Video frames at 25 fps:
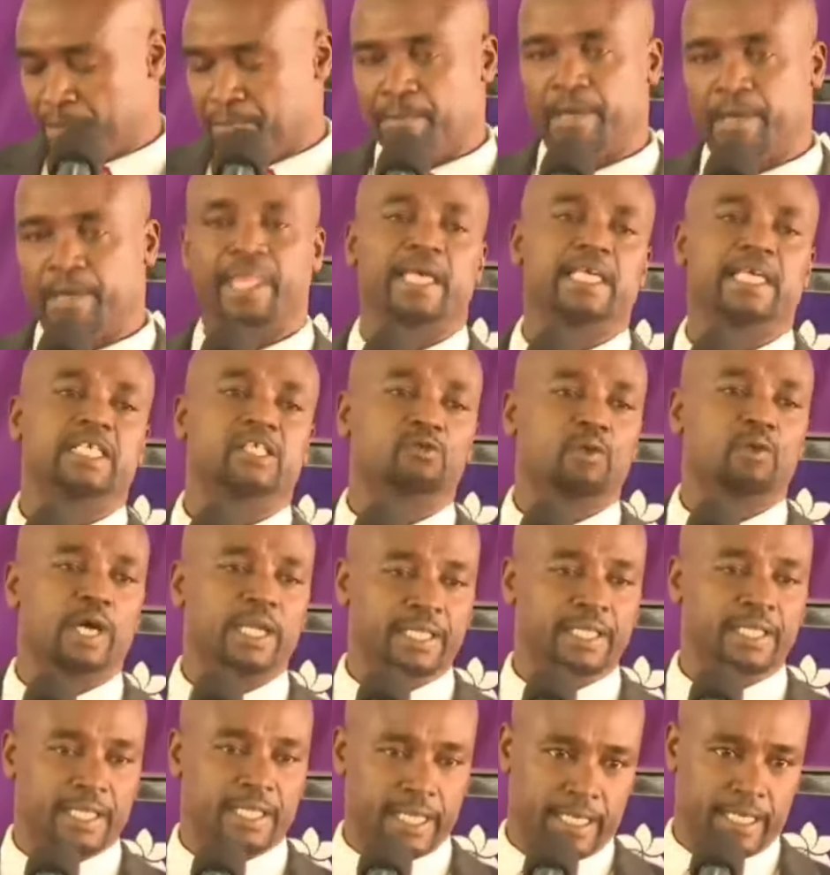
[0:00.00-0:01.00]
But there is
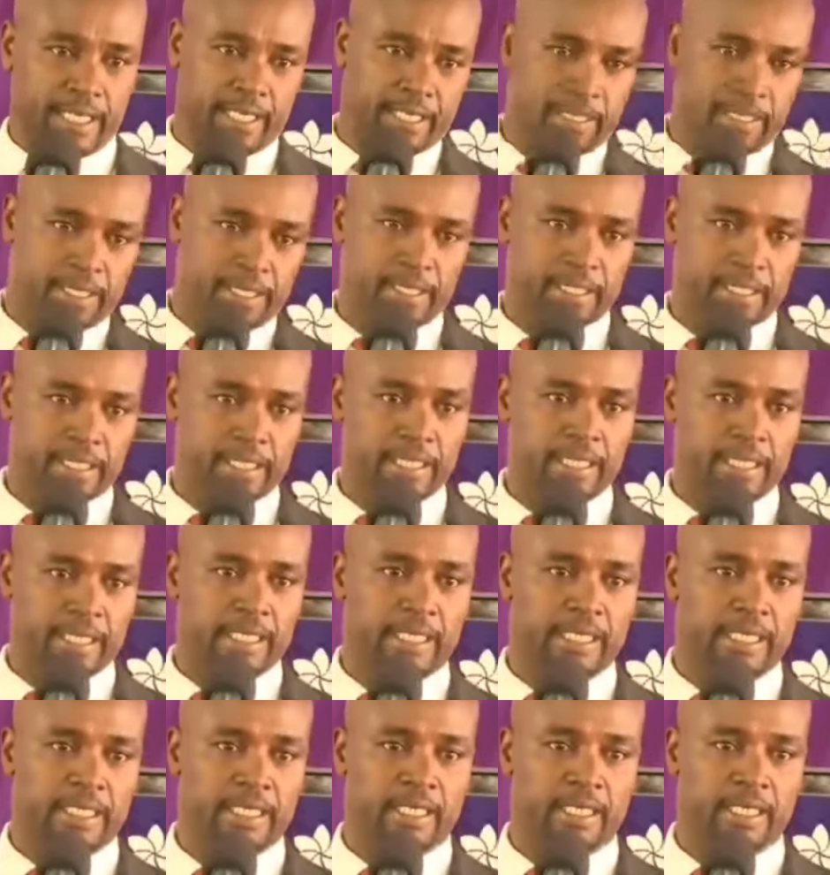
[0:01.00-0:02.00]
one thing,
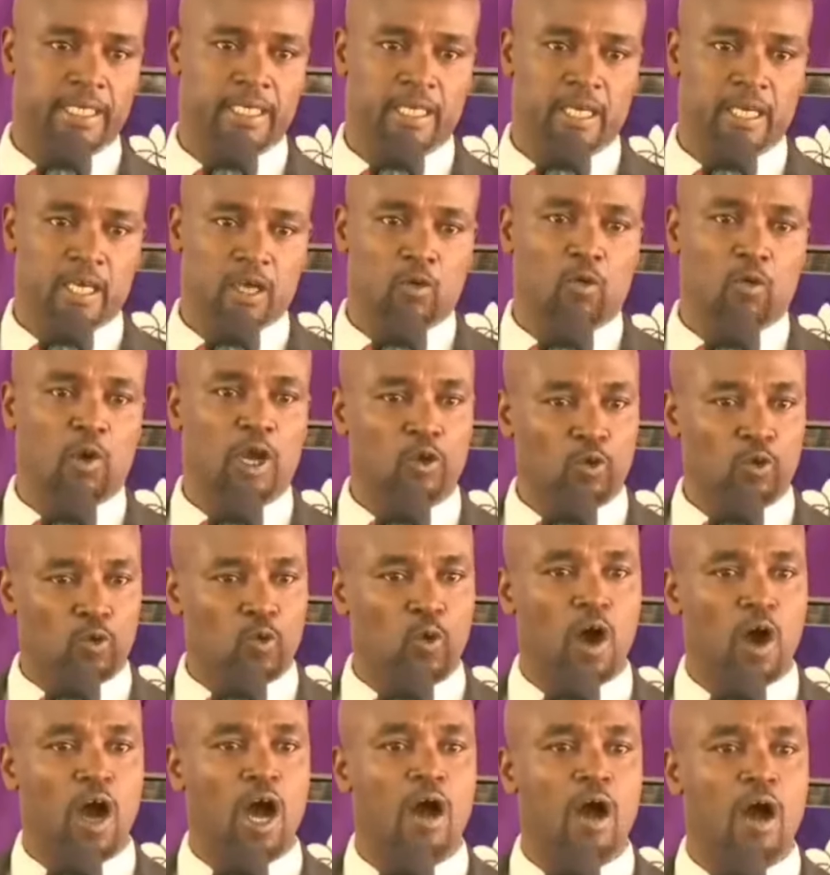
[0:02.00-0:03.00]

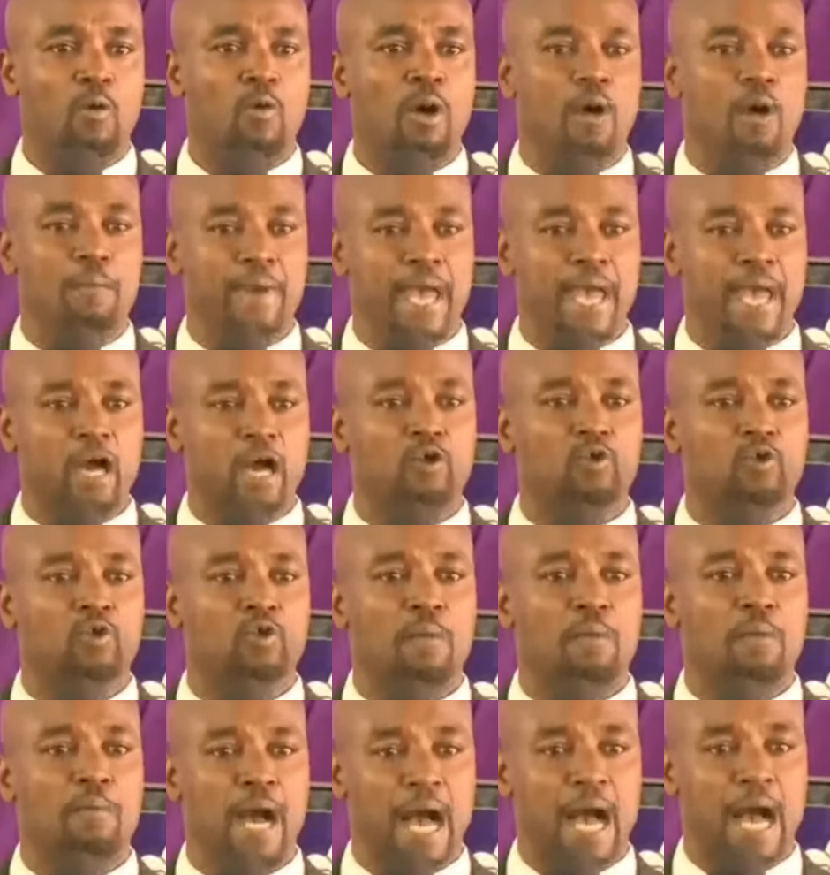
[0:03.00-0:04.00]
walikuwa
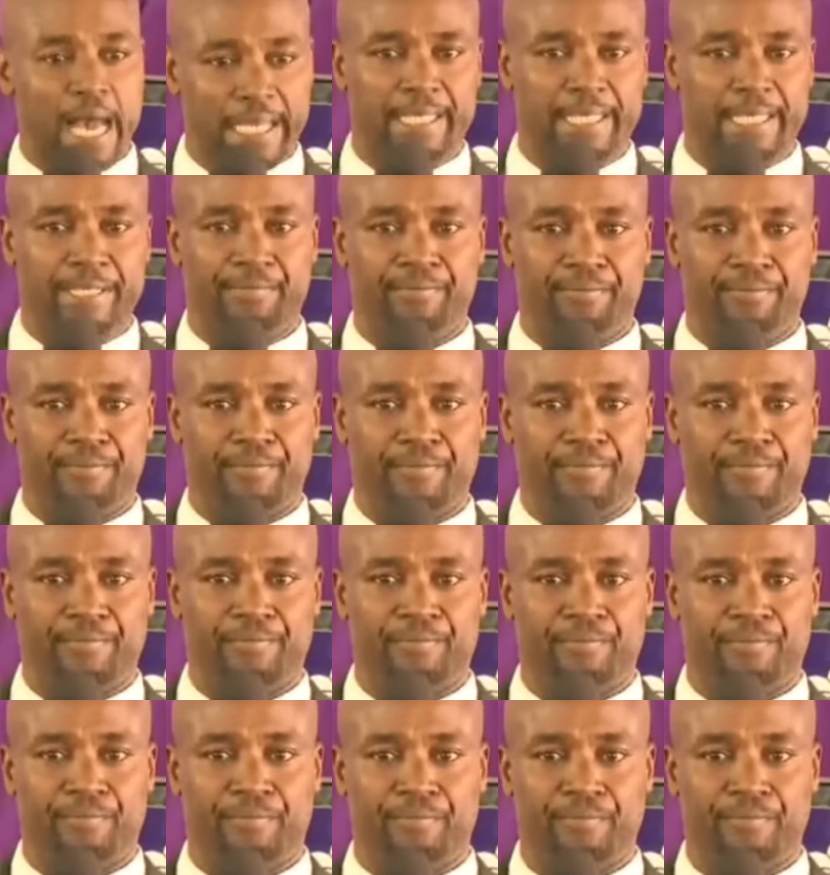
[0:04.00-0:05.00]
wameanguka mahali.
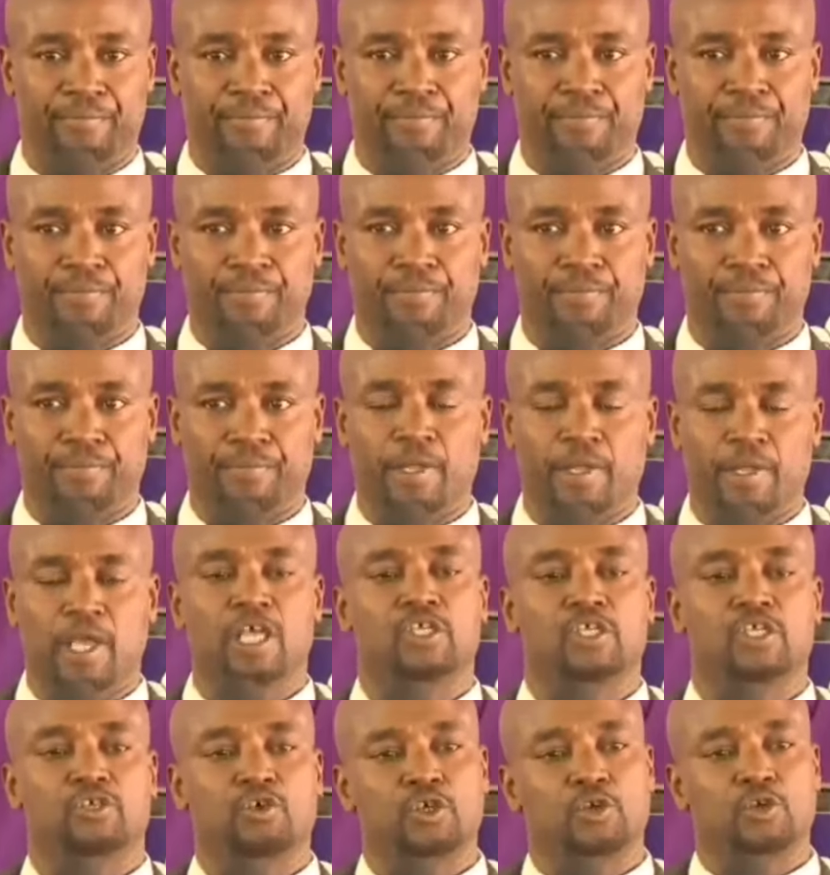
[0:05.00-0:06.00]

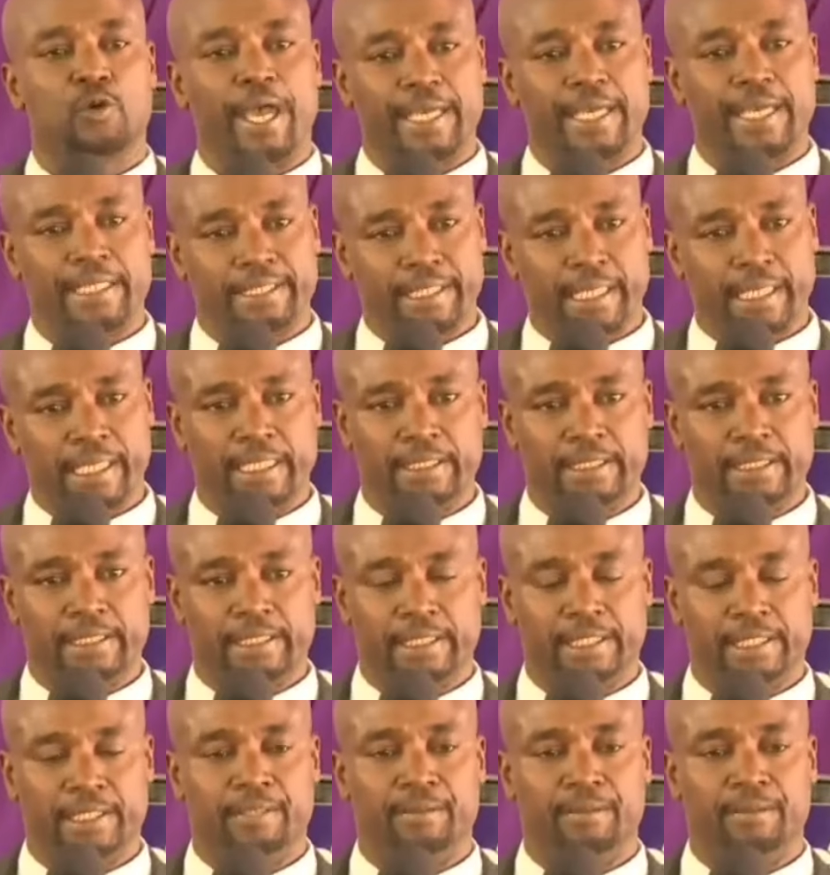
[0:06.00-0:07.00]
So Your
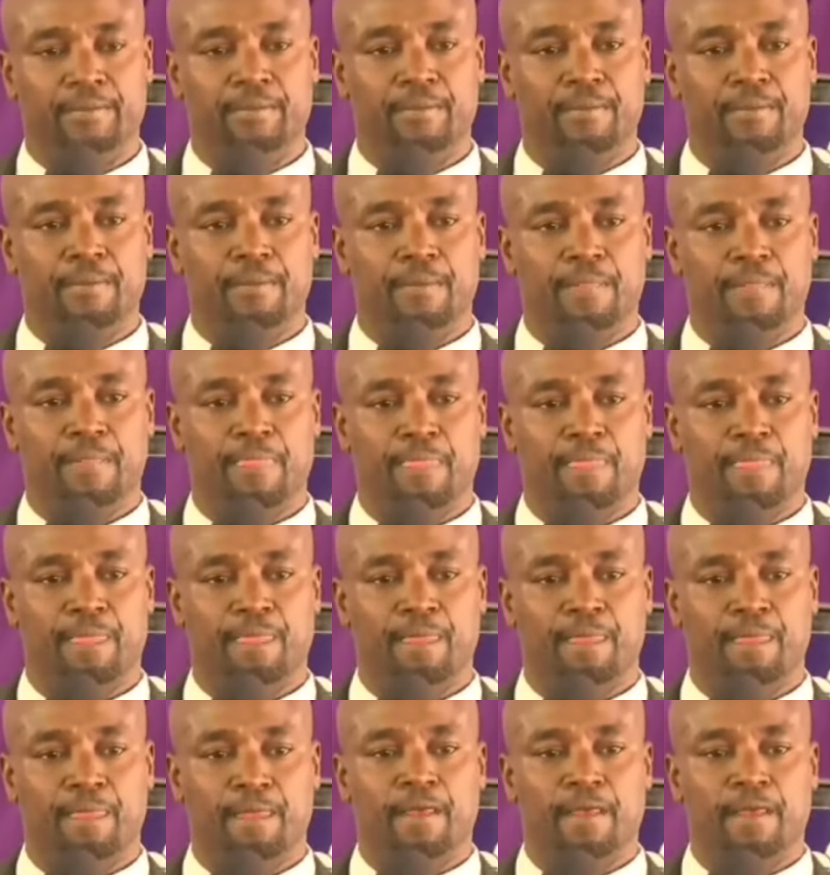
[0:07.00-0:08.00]
Excellency,
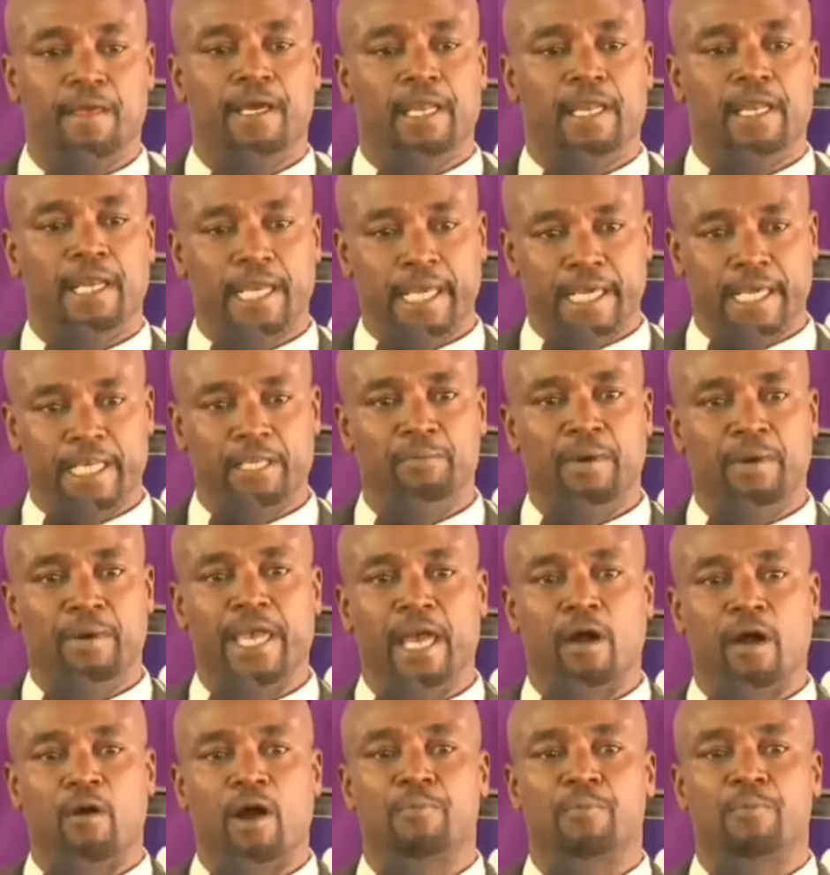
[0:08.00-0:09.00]
led
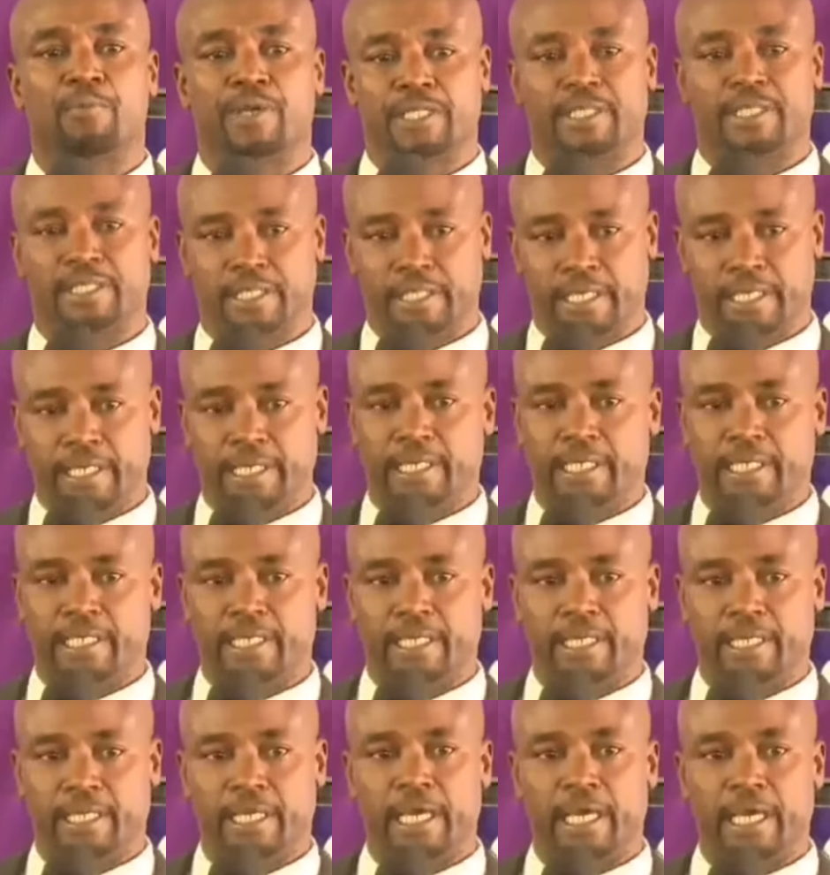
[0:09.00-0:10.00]
by our president
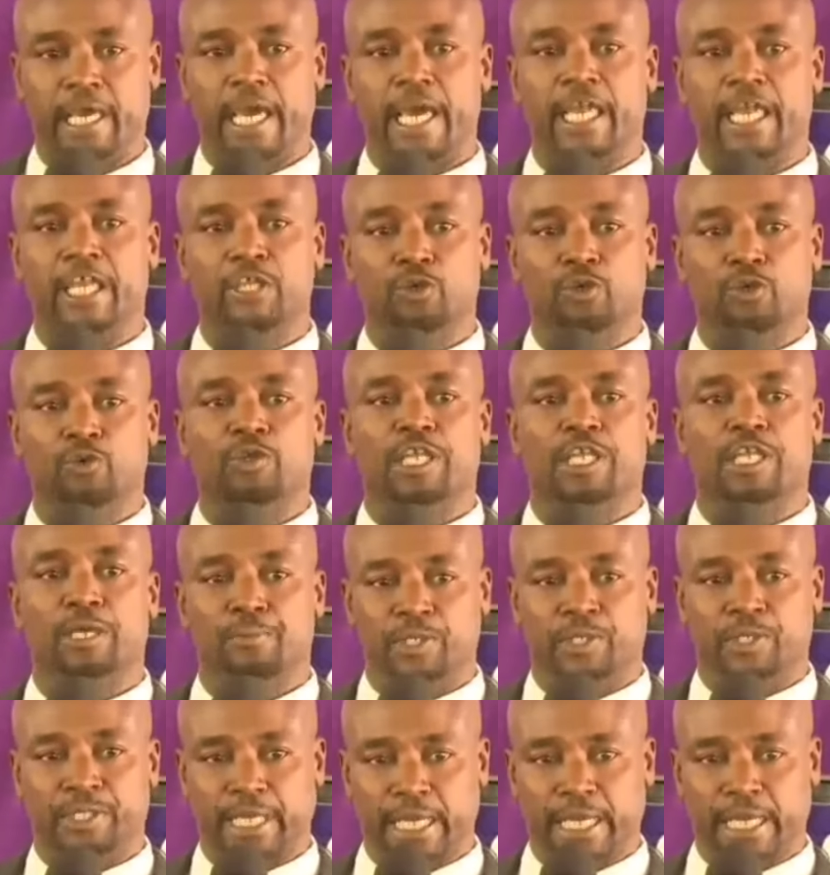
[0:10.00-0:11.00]
and you
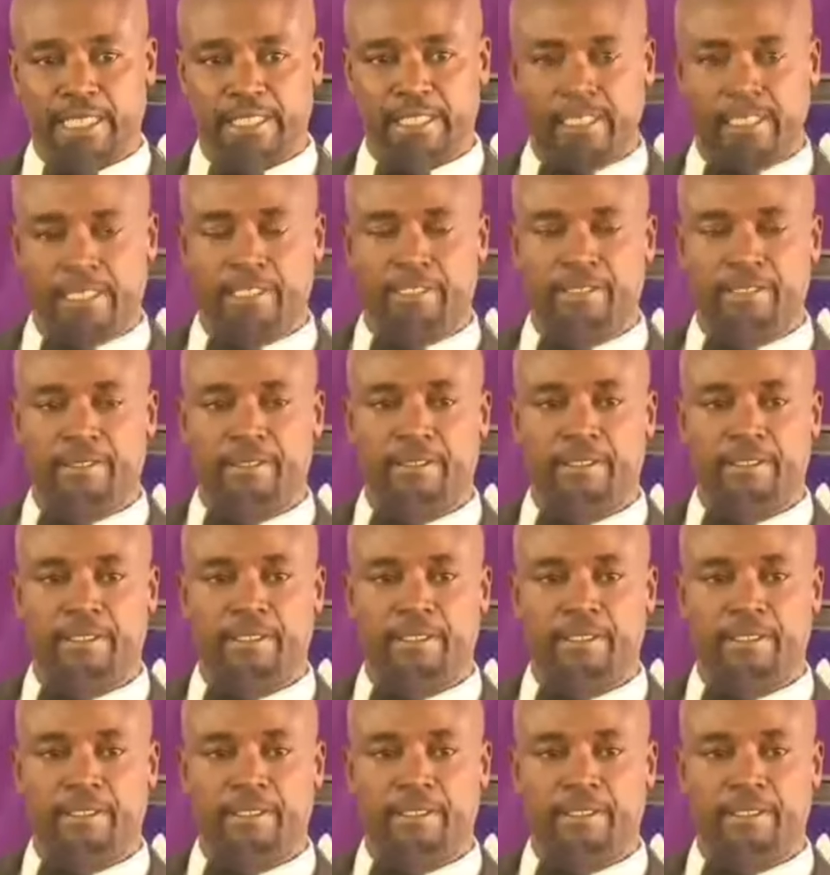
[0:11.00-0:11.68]
deputizing,